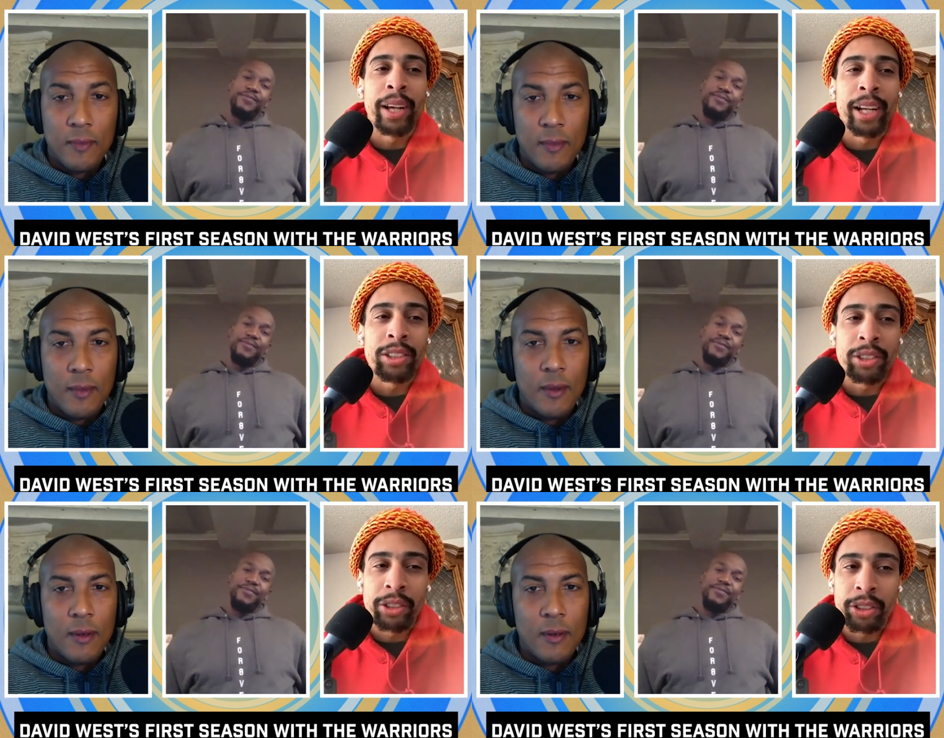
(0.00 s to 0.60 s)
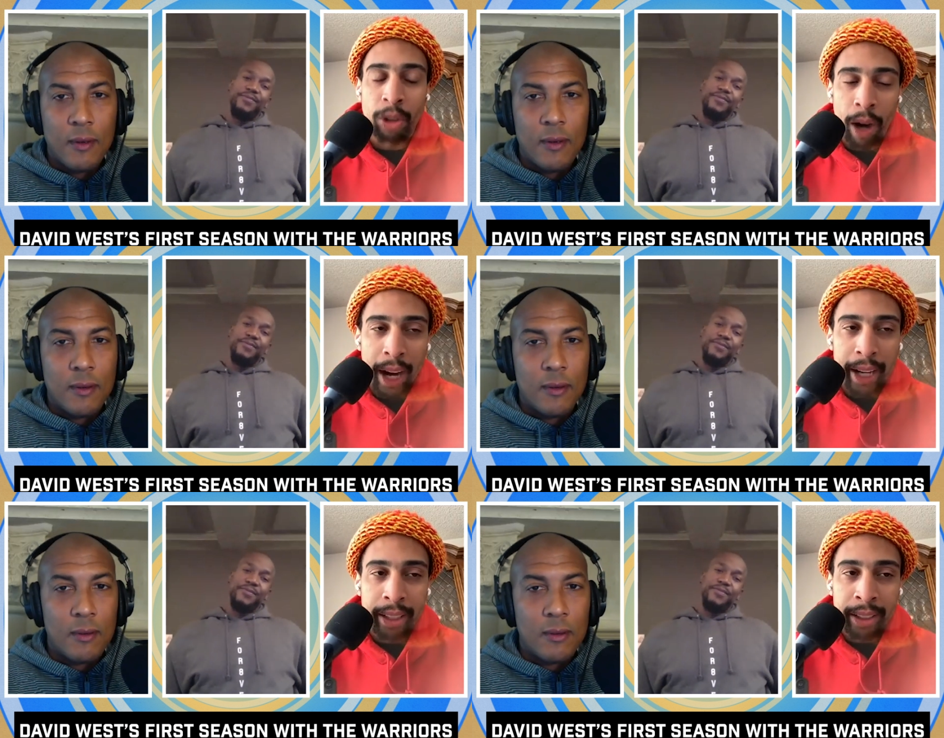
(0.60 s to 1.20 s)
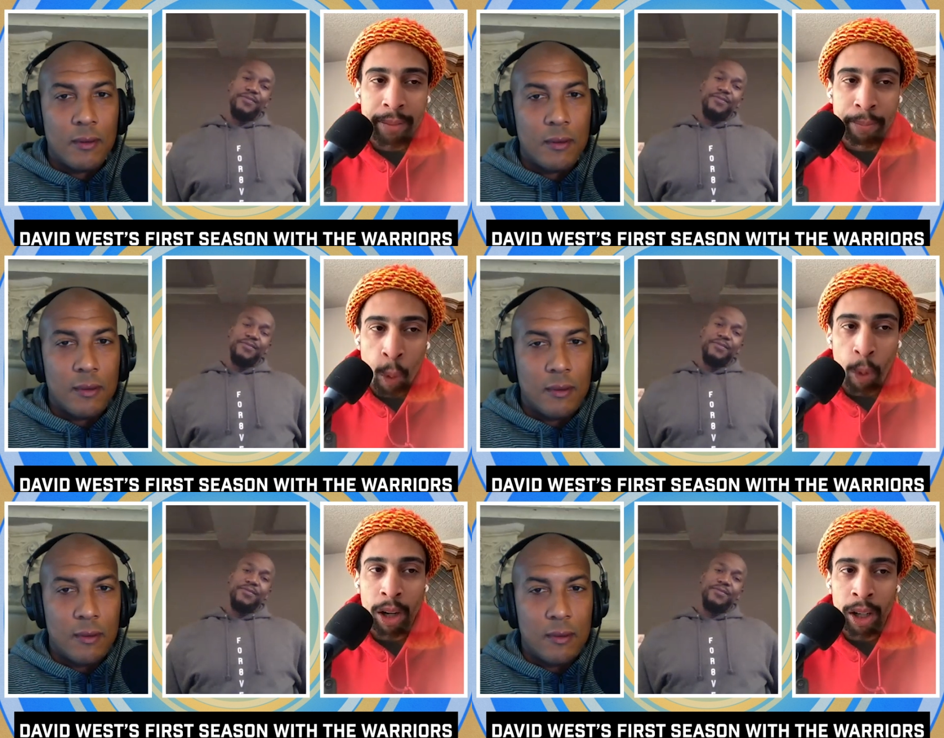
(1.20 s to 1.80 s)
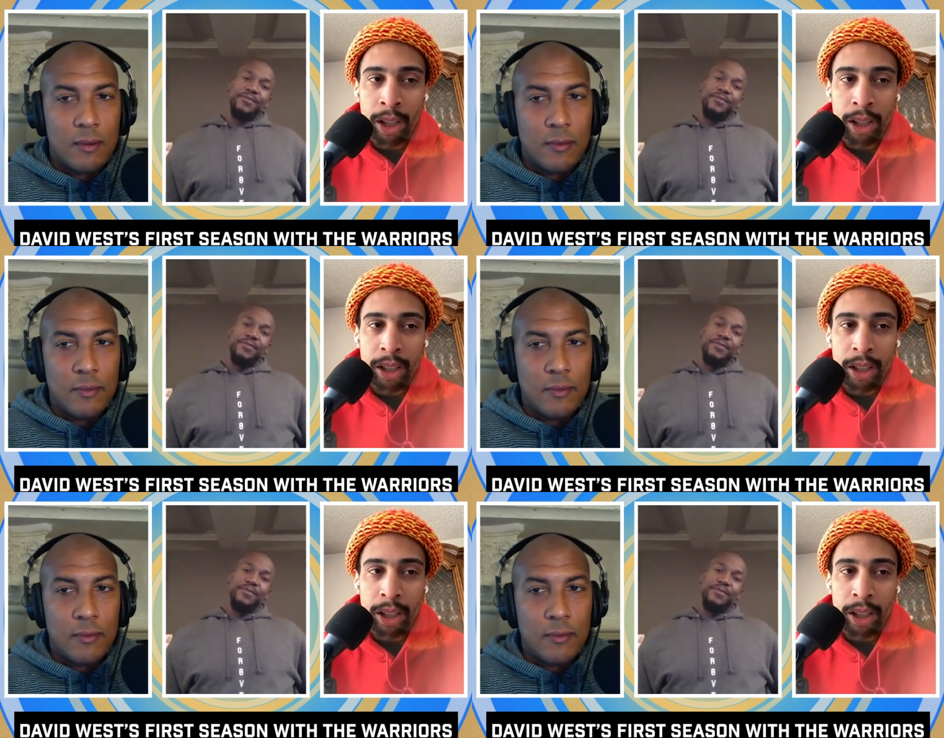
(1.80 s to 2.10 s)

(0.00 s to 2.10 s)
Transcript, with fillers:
Speaker 1: guys tried more